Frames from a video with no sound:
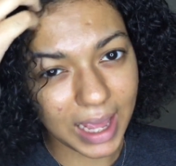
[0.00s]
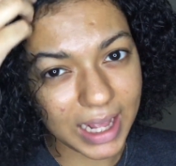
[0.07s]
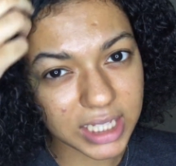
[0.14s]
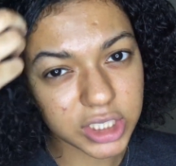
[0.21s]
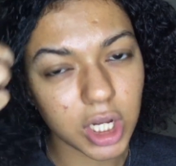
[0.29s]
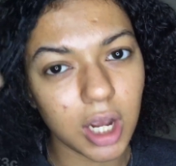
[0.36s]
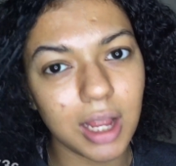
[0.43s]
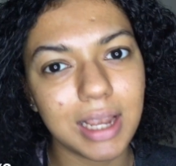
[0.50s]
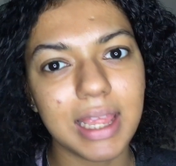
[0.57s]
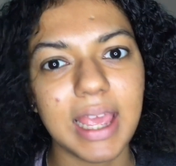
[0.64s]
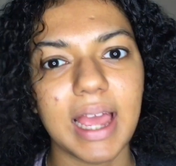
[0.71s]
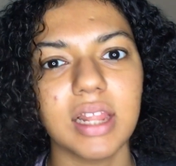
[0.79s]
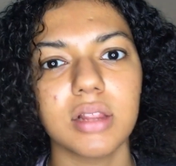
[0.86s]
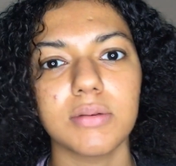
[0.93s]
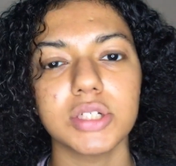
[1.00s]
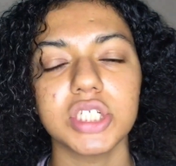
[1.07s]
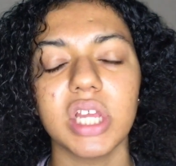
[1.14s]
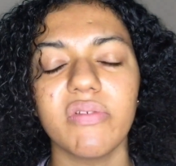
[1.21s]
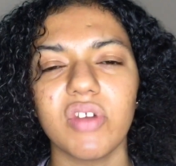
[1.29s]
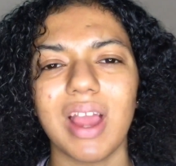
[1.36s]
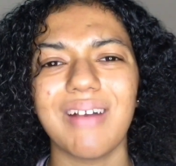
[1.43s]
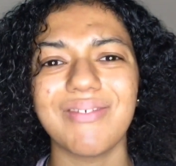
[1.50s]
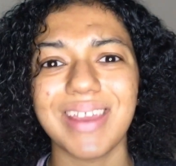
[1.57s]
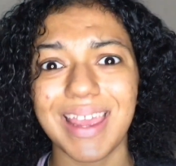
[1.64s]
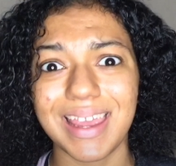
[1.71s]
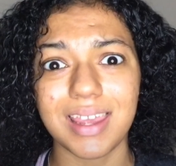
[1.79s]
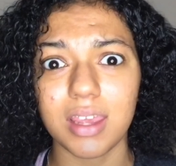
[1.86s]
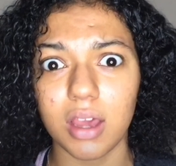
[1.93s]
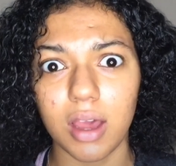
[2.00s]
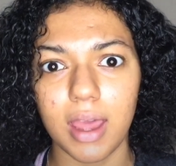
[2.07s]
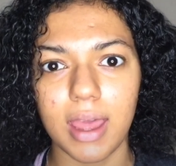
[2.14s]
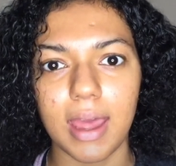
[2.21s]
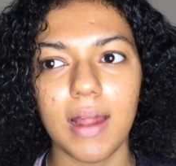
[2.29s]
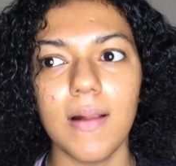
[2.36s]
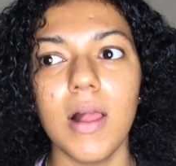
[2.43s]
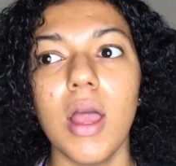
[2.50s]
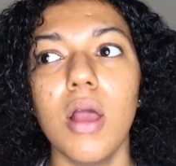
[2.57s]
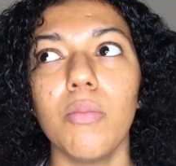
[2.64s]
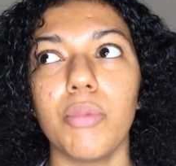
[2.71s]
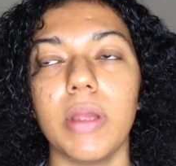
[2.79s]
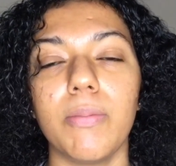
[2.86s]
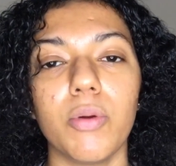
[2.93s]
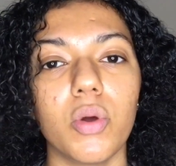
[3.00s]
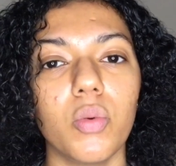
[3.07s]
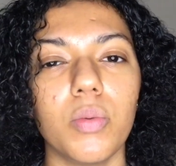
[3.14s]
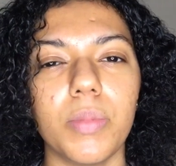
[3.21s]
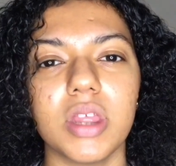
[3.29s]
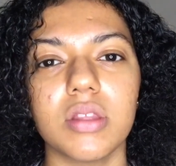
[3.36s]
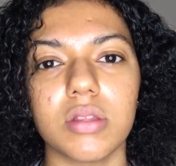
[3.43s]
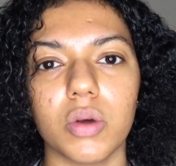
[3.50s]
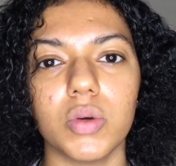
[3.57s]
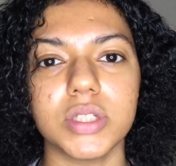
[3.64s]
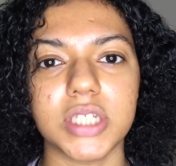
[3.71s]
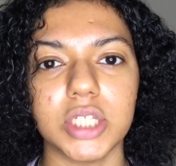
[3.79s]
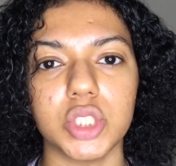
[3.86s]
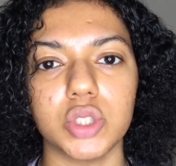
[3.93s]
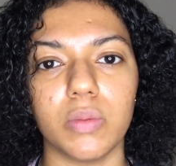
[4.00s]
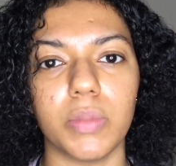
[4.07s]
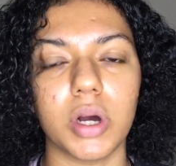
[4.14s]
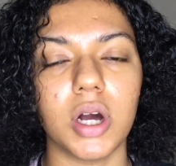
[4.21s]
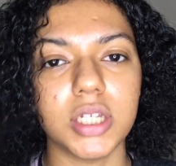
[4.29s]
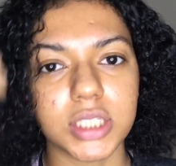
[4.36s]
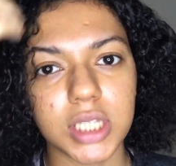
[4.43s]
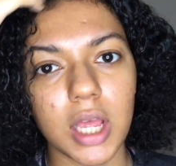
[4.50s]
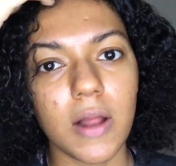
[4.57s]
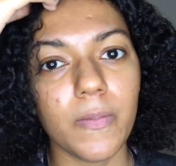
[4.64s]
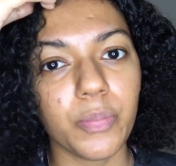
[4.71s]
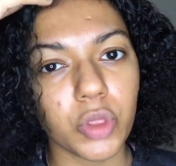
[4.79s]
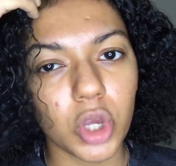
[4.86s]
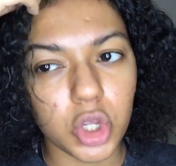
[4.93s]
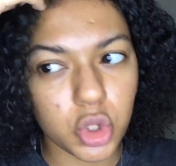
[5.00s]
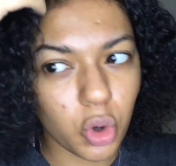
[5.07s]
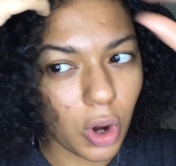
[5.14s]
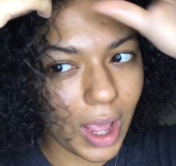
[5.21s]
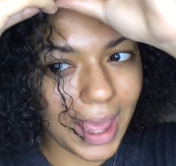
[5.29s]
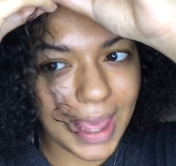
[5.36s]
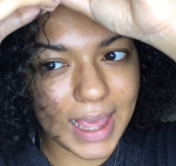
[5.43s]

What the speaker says: hair is curly, and especially if you have kinkier hair, pre-pooing will be so essential because your